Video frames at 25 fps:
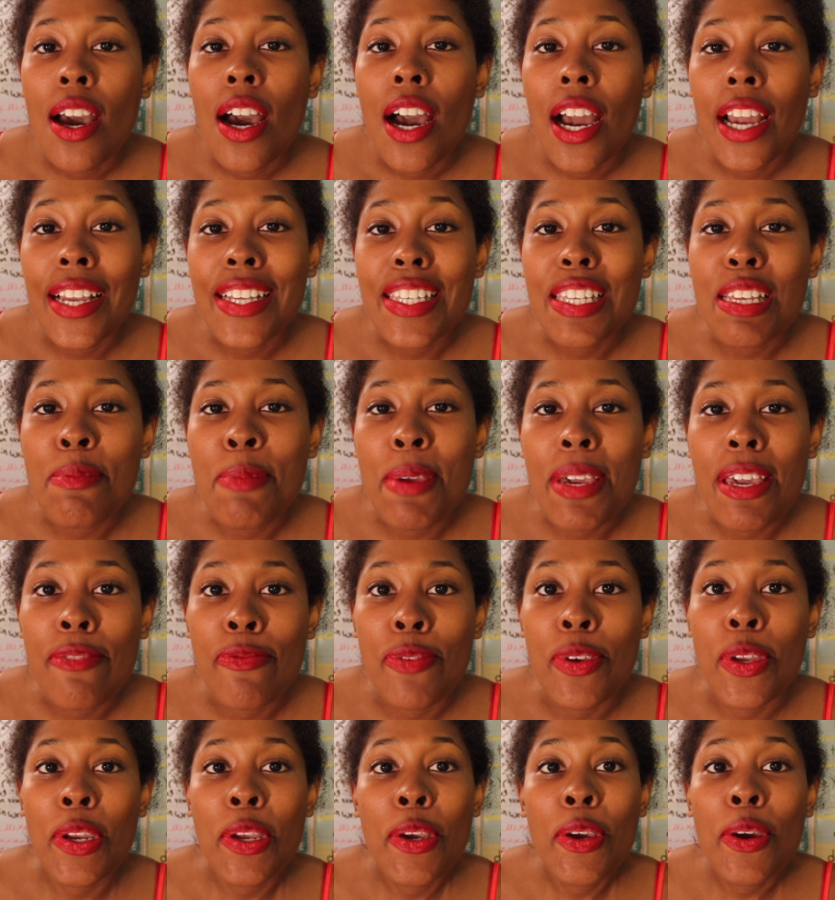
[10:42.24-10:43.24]
guess I'll make a
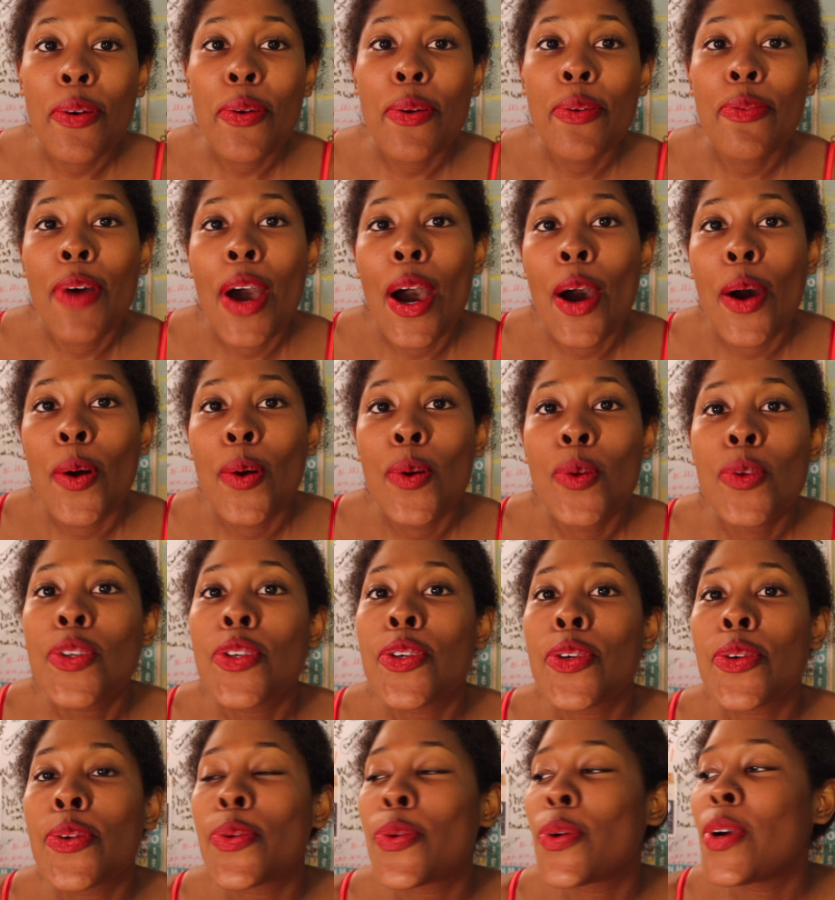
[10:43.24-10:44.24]
video of how
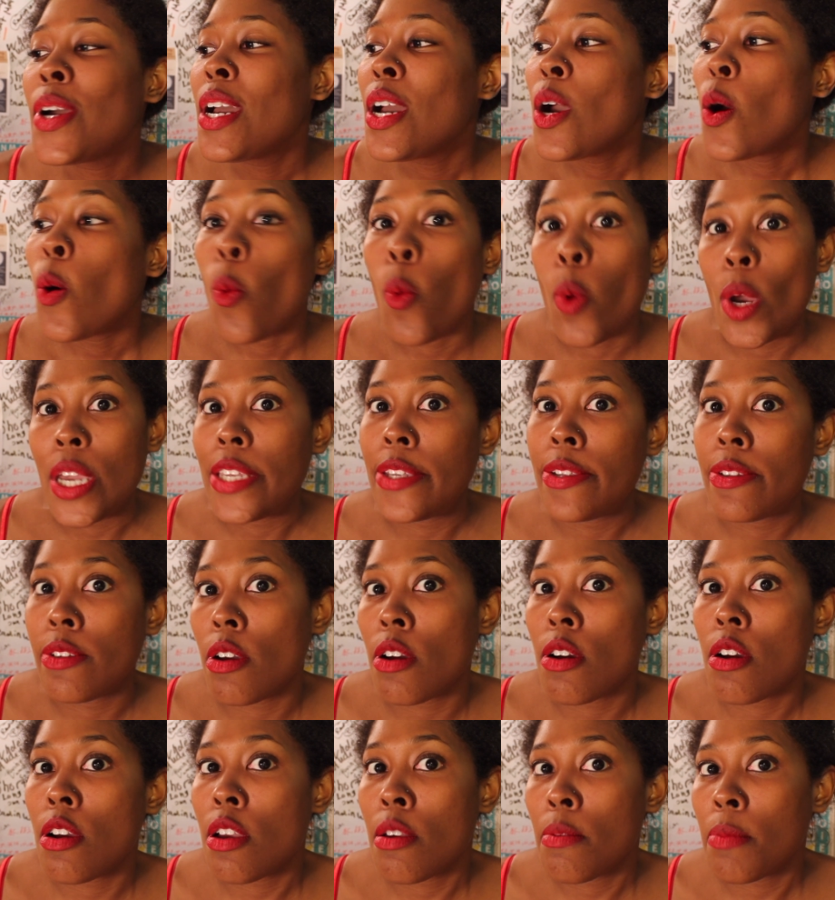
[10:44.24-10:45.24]
to waste
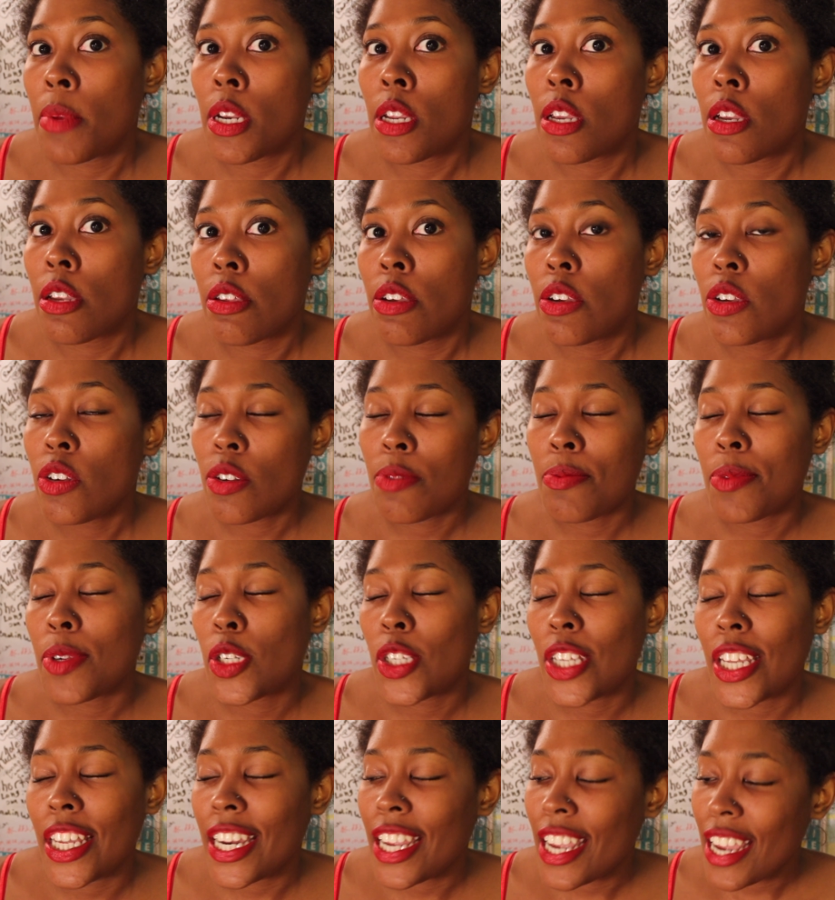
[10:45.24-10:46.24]
time in English. I'm
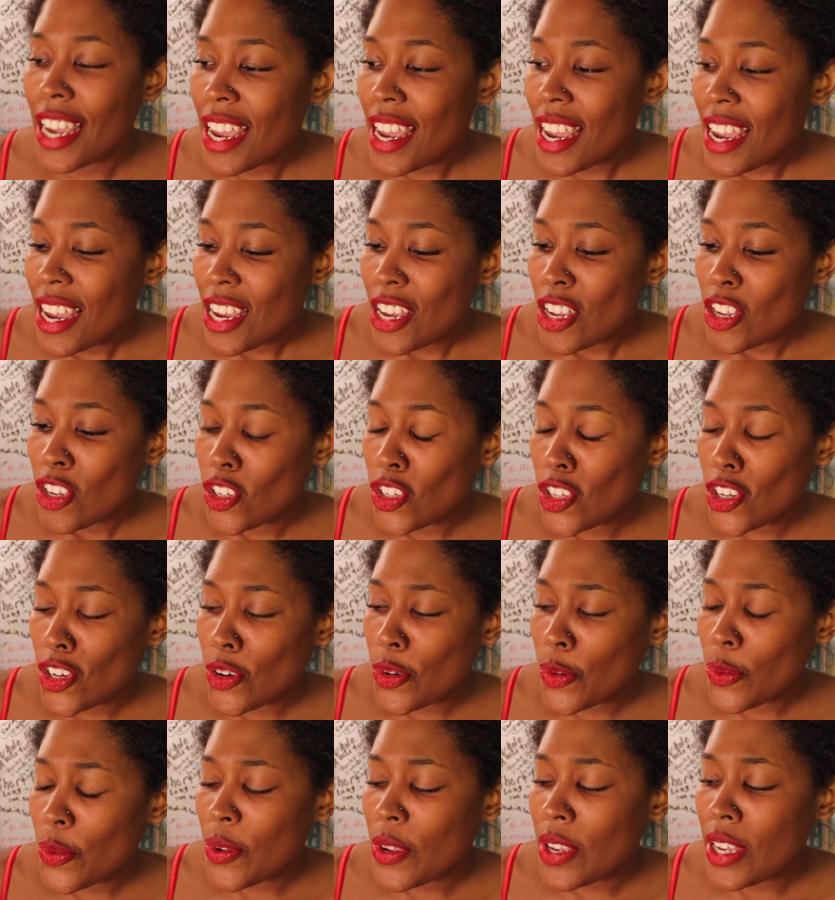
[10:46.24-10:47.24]
just kidding.
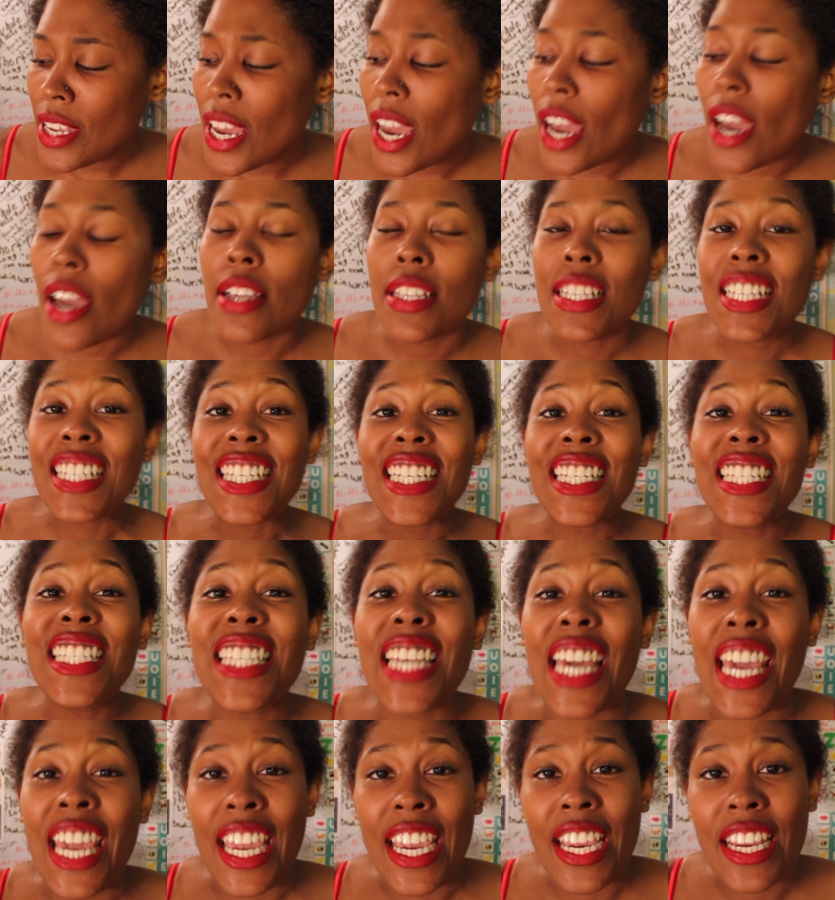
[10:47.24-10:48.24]
So yeah,
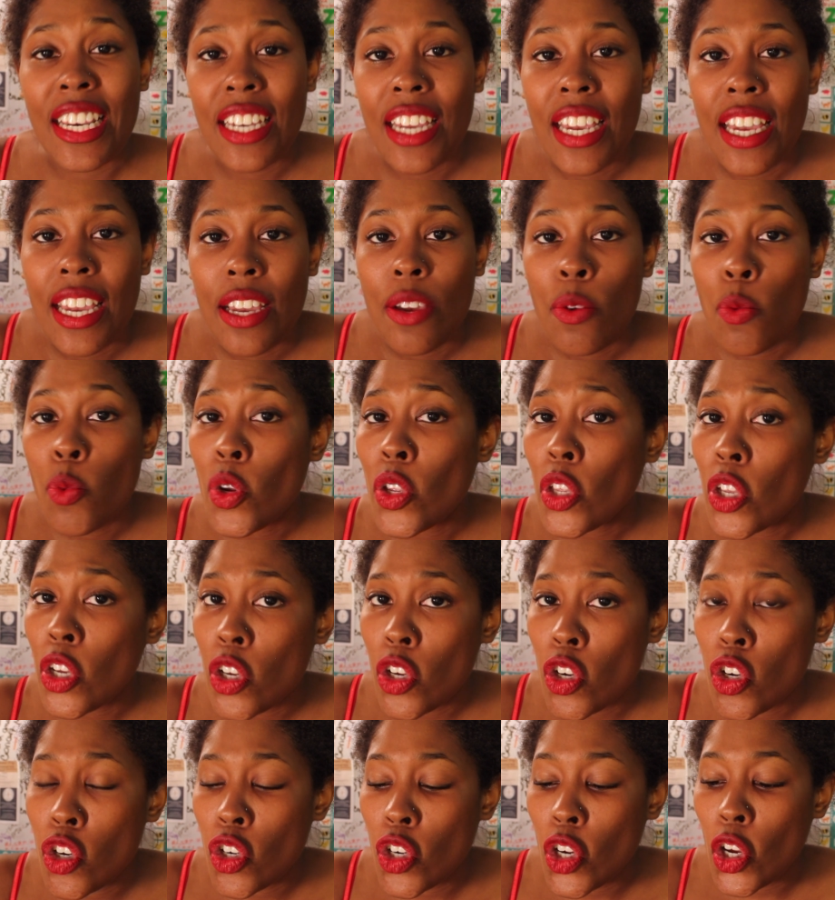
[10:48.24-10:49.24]
Sense8, really
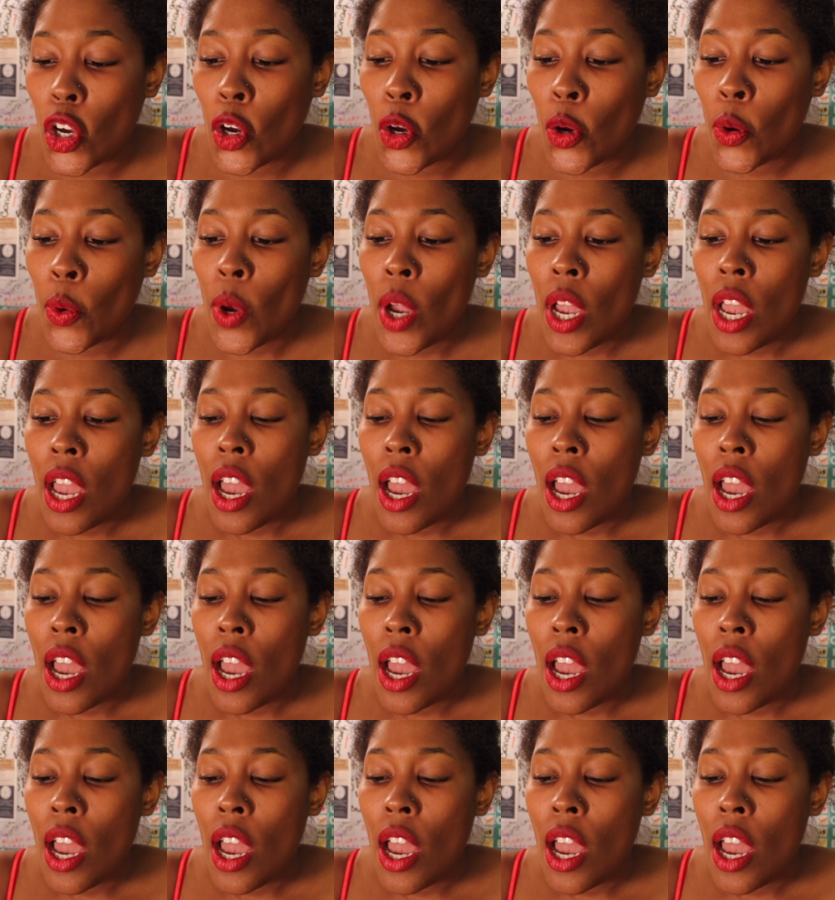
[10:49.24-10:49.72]
good show.